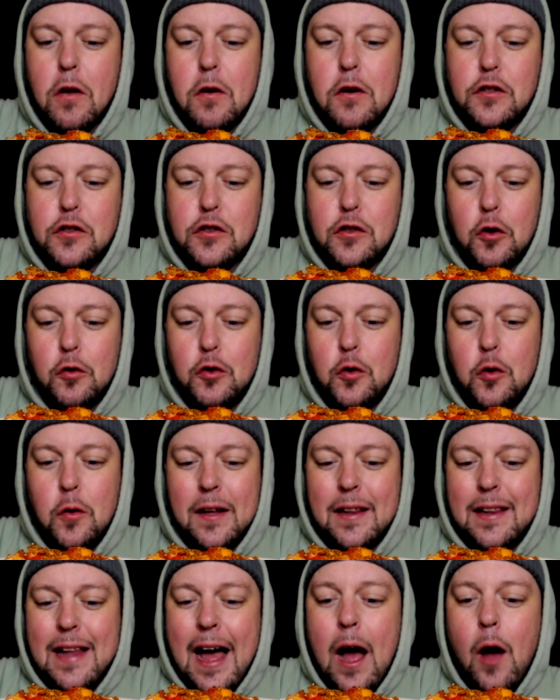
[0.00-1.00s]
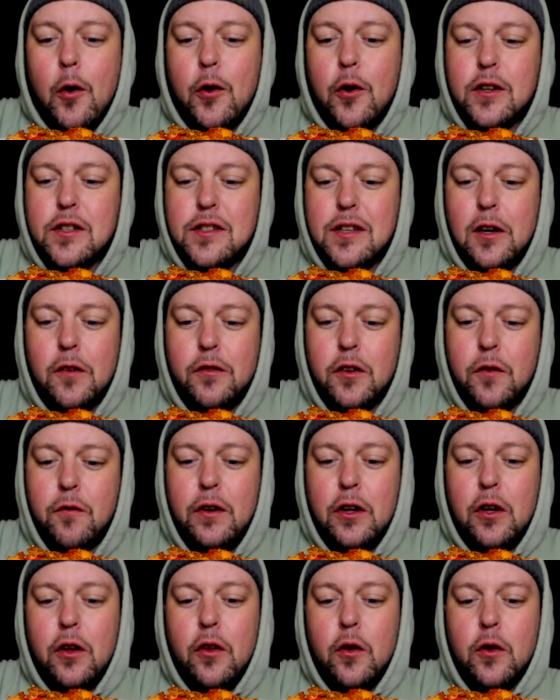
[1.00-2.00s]
So to allow yourself to
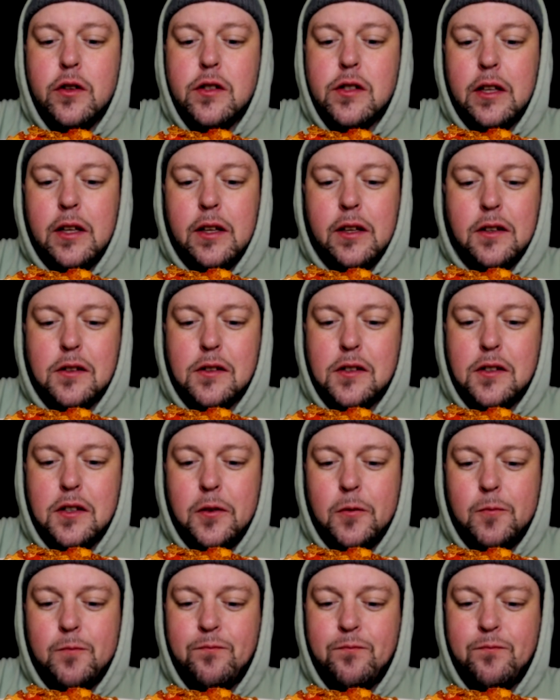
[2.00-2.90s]
feel those things,